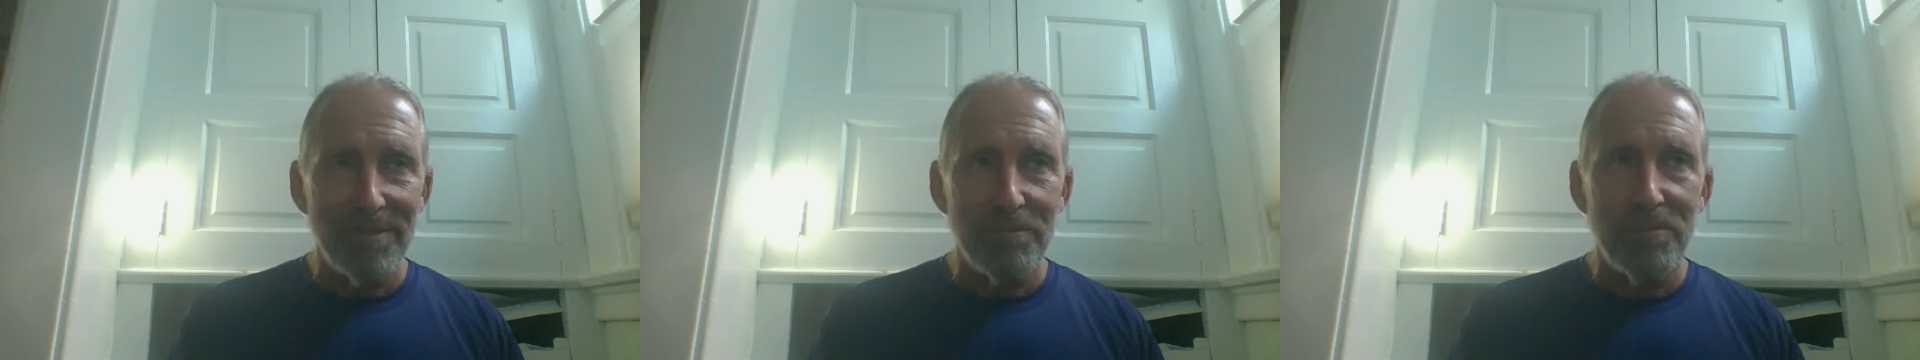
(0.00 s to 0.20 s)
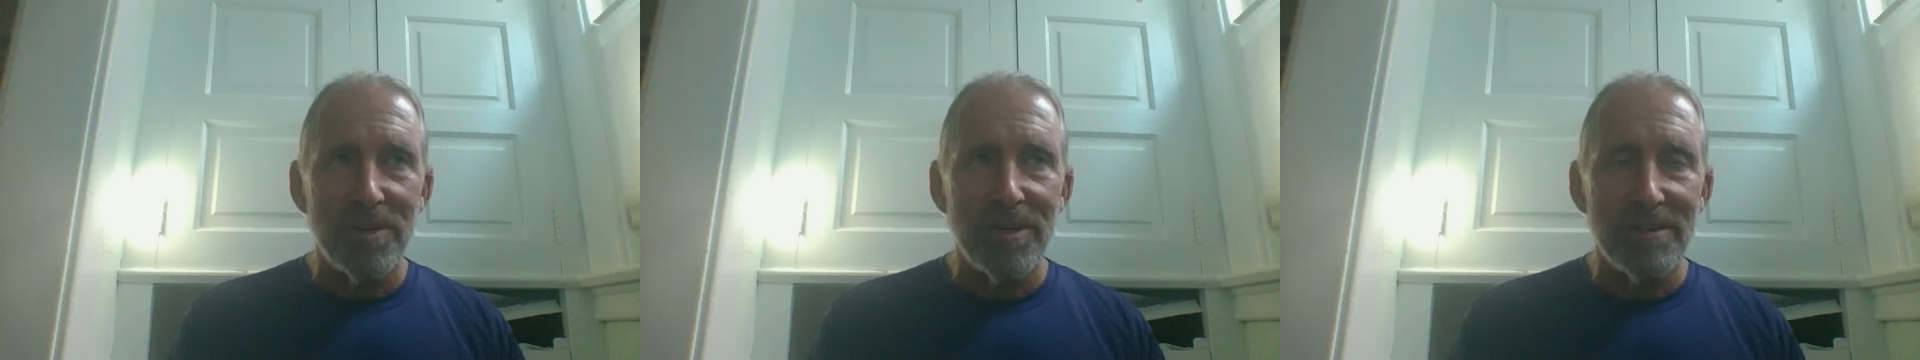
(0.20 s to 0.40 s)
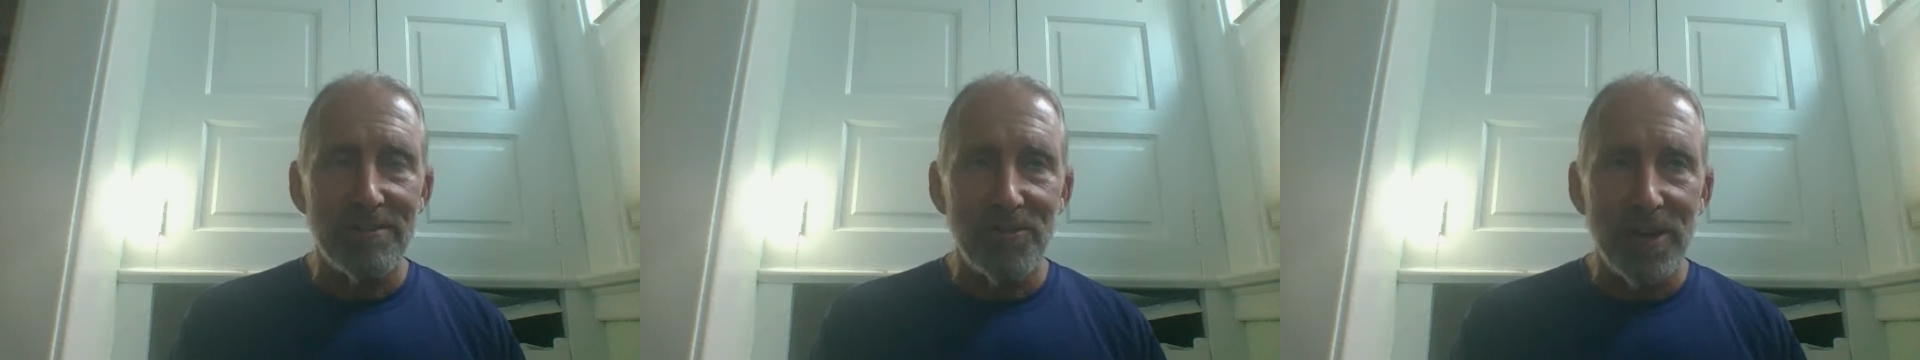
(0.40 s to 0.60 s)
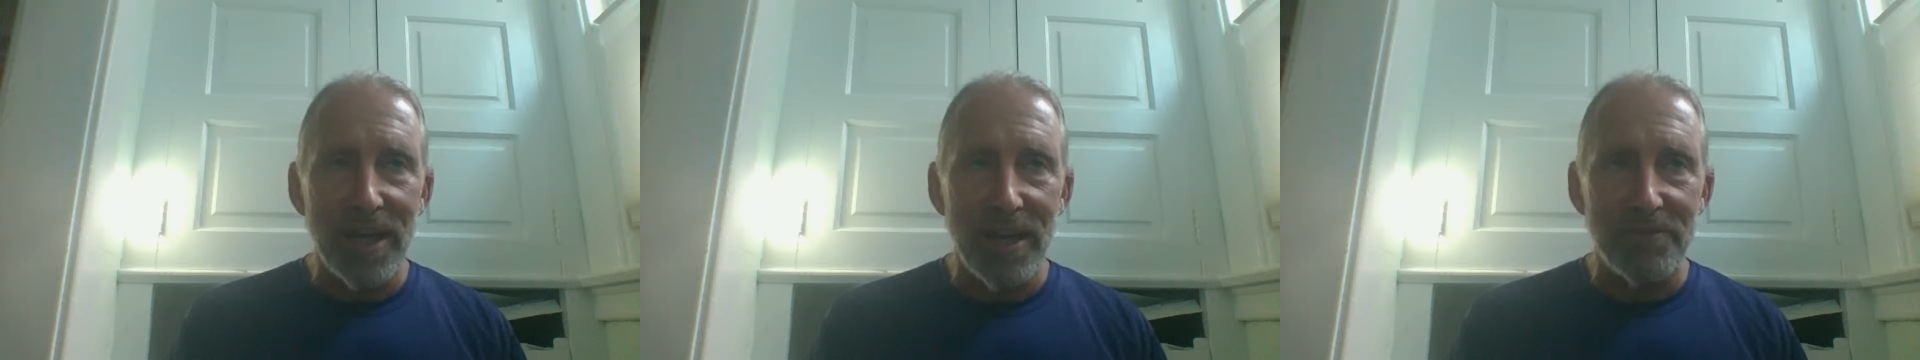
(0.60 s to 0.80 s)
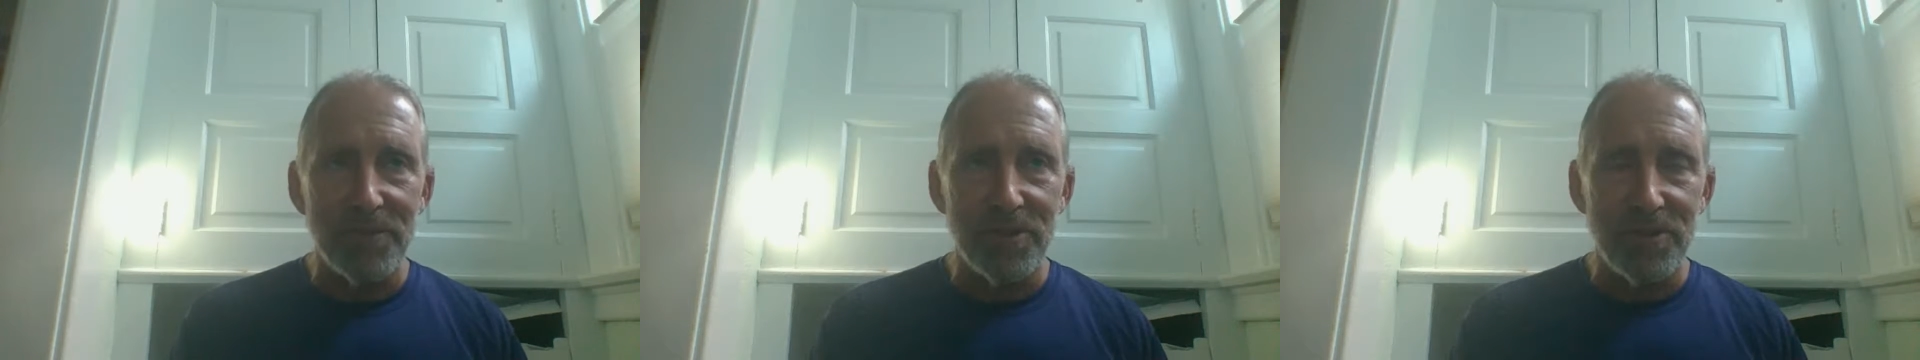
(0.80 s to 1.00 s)
but we
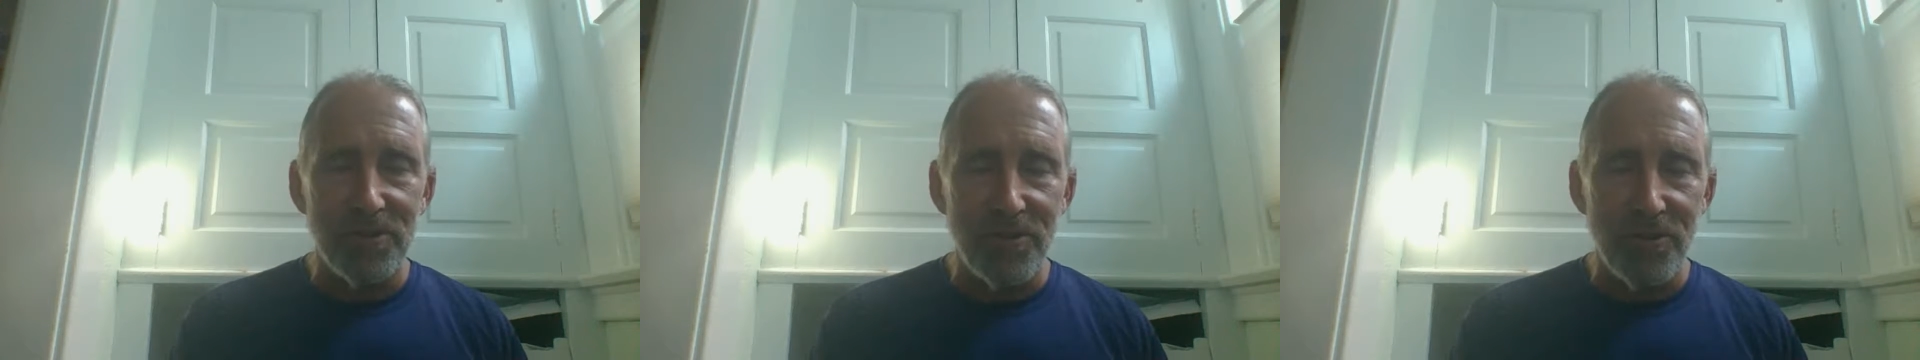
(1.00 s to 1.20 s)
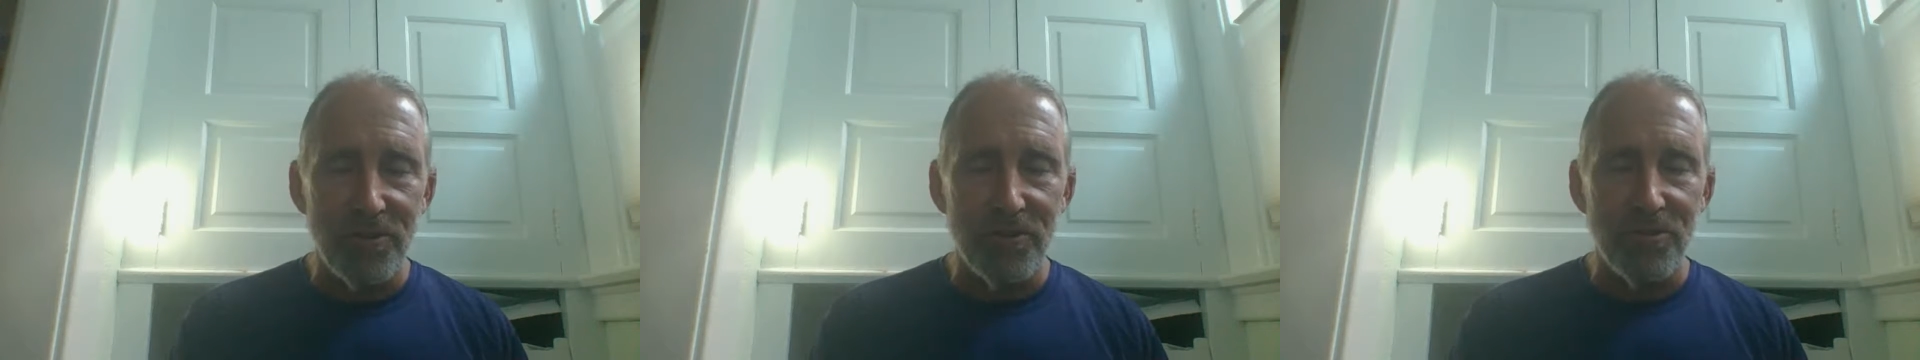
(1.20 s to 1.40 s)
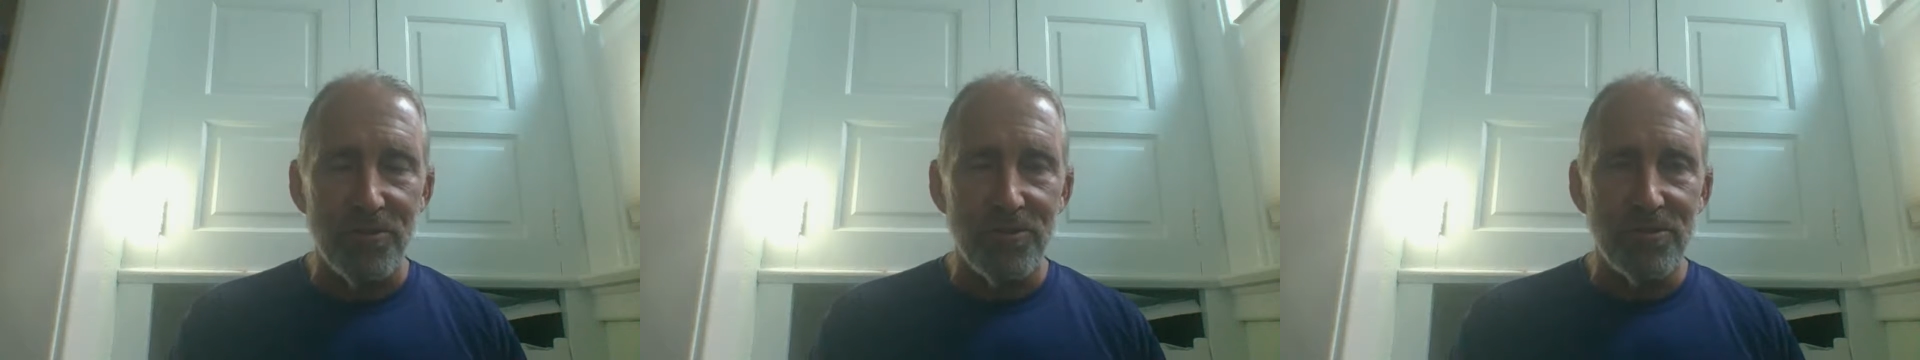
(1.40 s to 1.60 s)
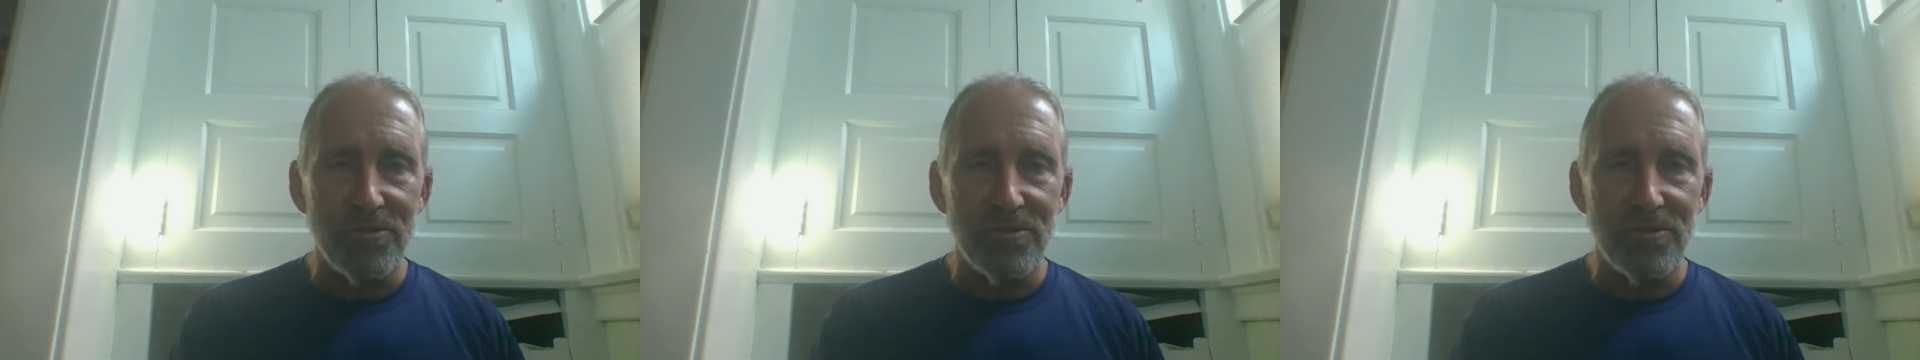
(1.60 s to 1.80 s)
have to know